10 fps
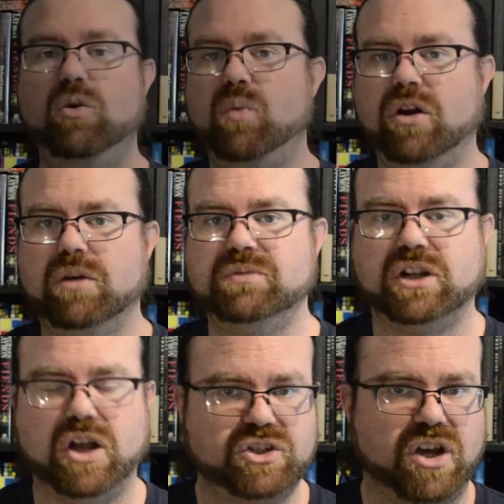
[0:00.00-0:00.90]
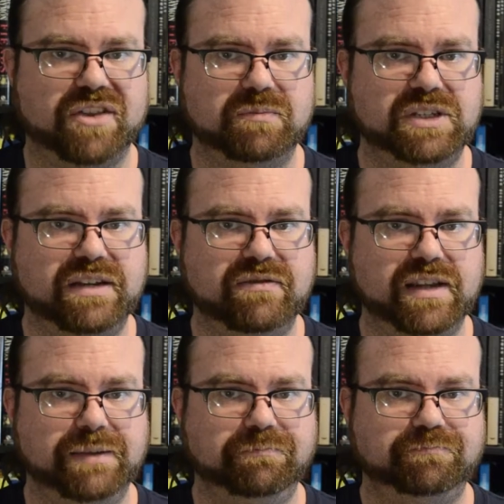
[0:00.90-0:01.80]
welcome to Lost Gotham
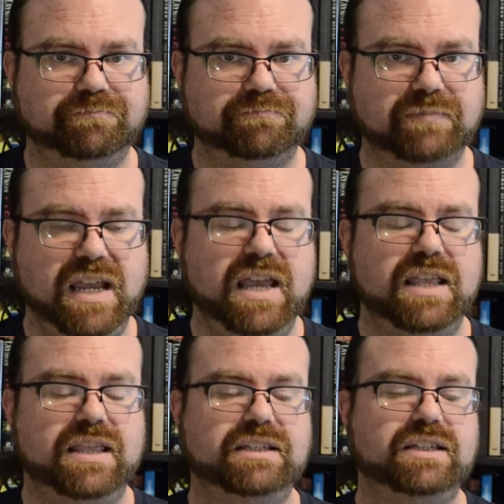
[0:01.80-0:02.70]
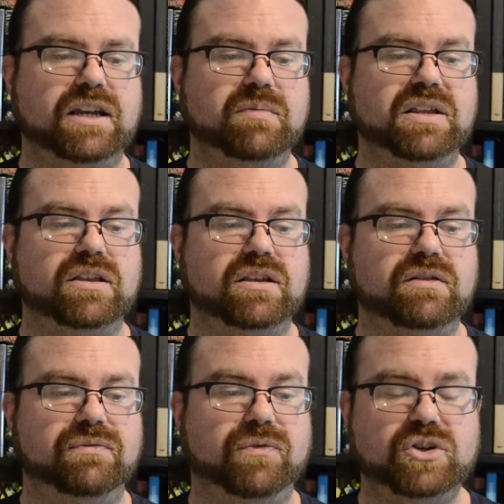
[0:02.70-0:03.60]
TV. This is going to be
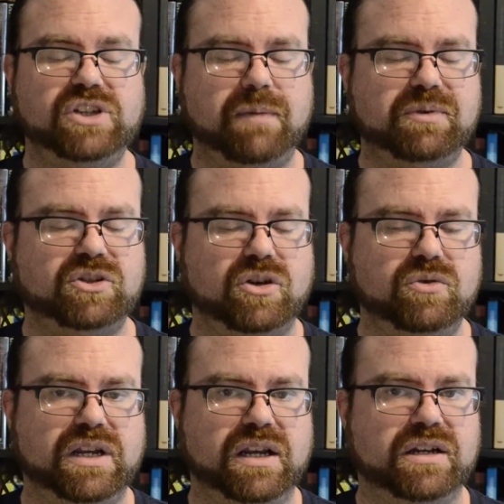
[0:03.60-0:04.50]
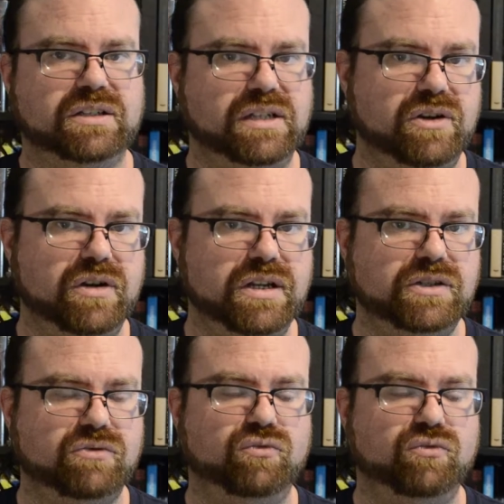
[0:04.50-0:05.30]
the first episode in a series